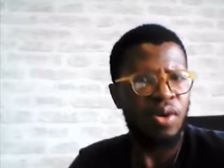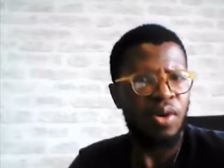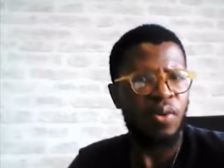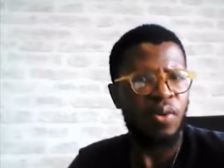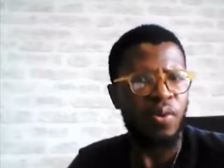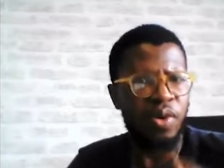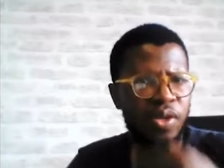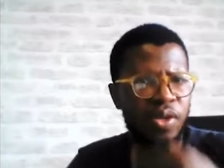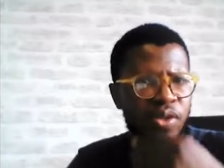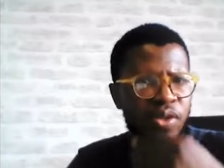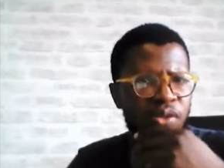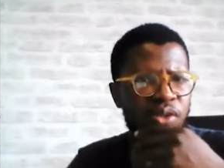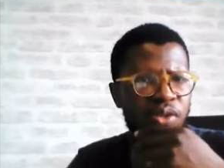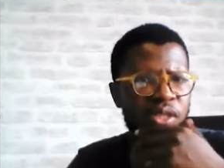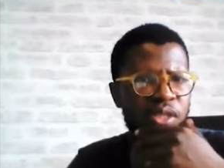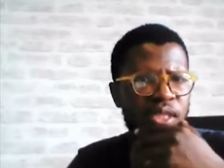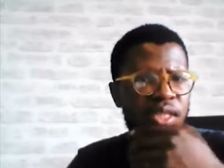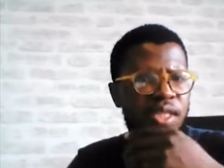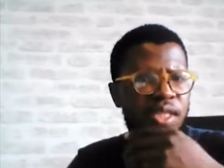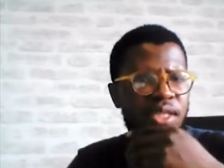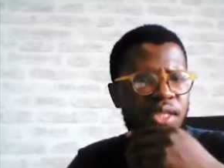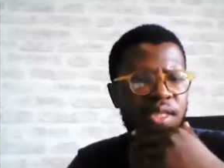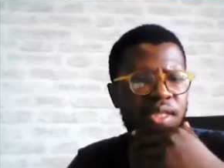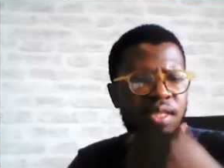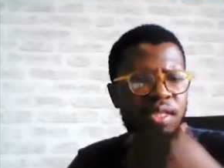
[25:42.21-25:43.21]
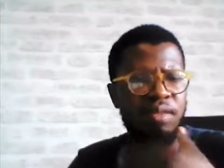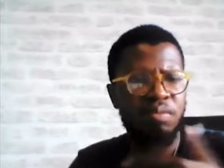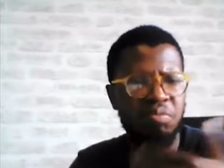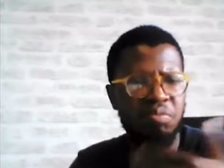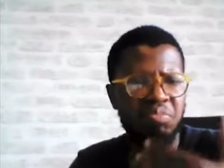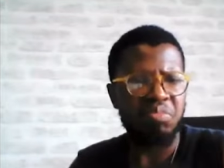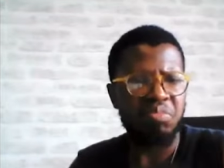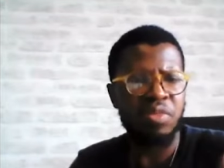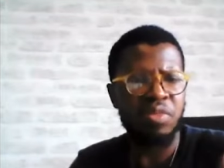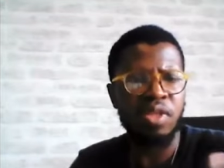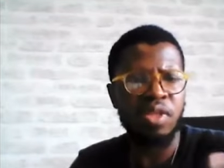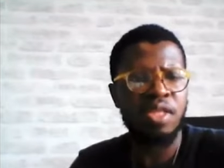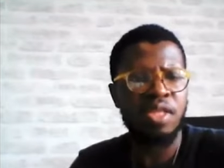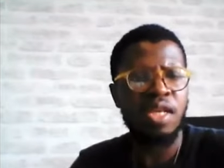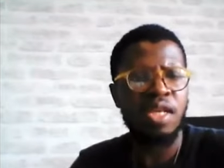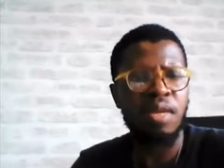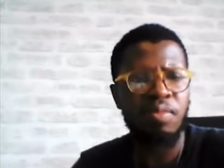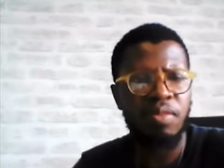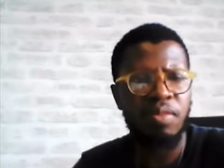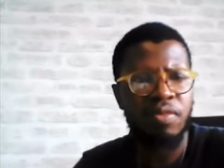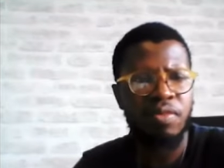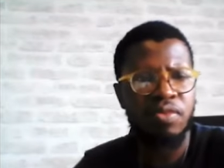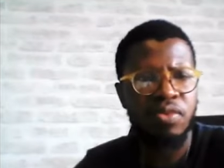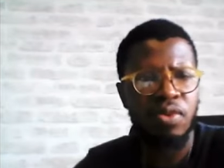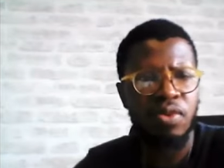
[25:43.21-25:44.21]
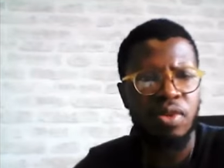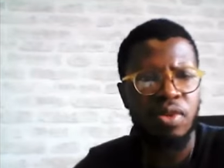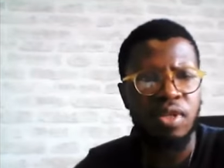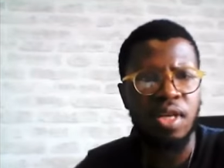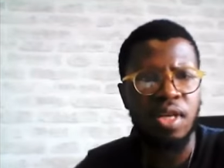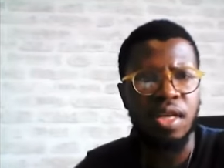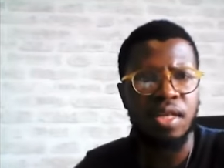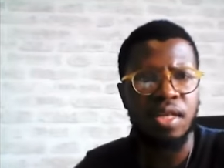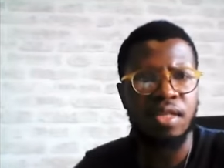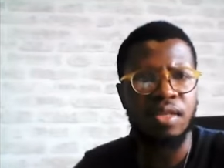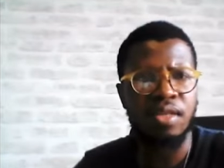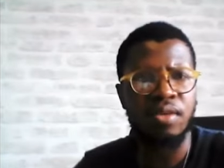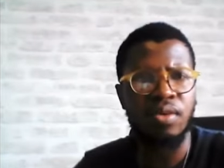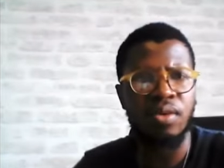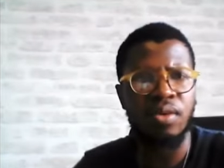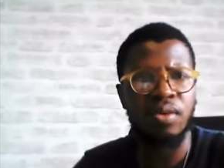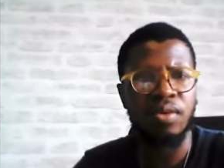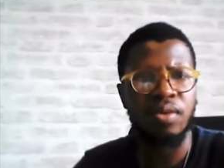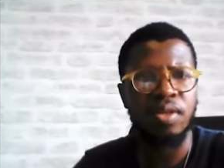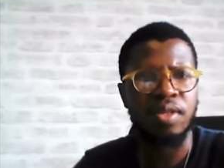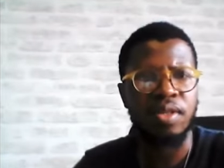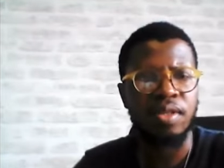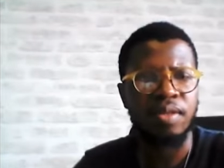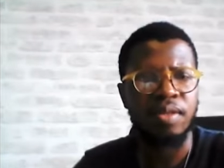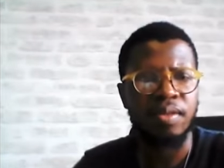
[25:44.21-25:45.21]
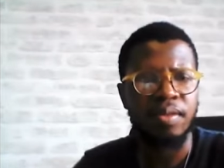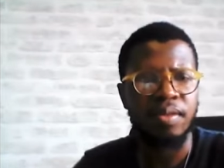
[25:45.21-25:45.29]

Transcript: where do you see the, this type of solidarity going?